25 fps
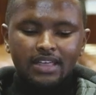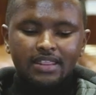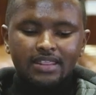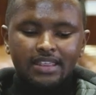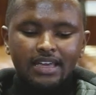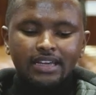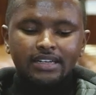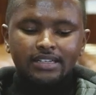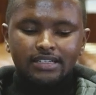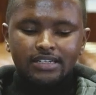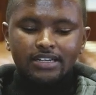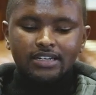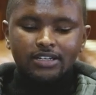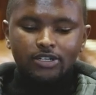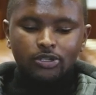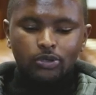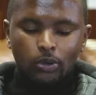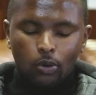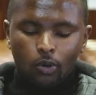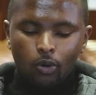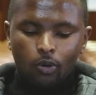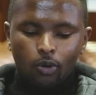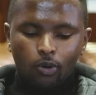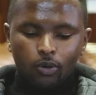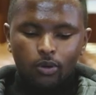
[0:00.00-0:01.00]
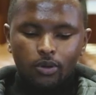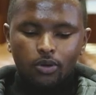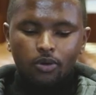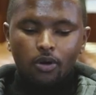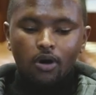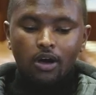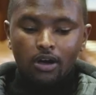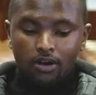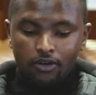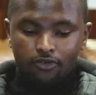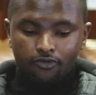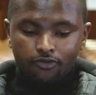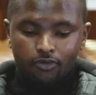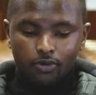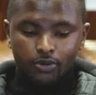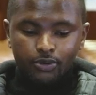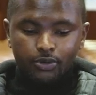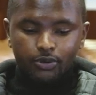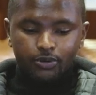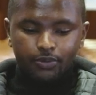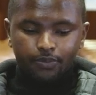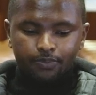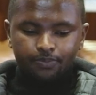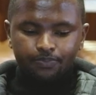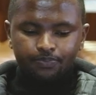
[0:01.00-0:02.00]
They did it all for
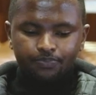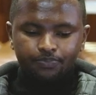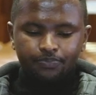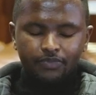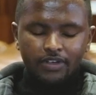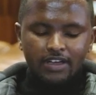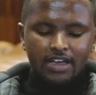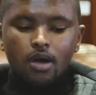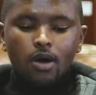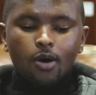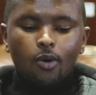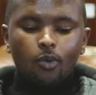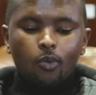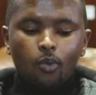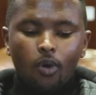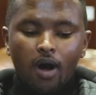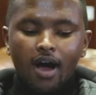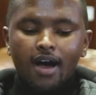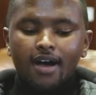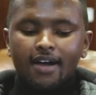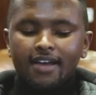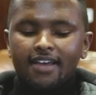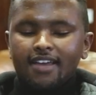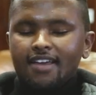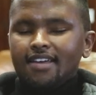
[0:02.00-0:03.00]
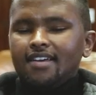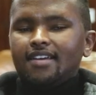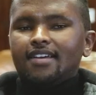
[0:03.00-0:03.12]
you. Why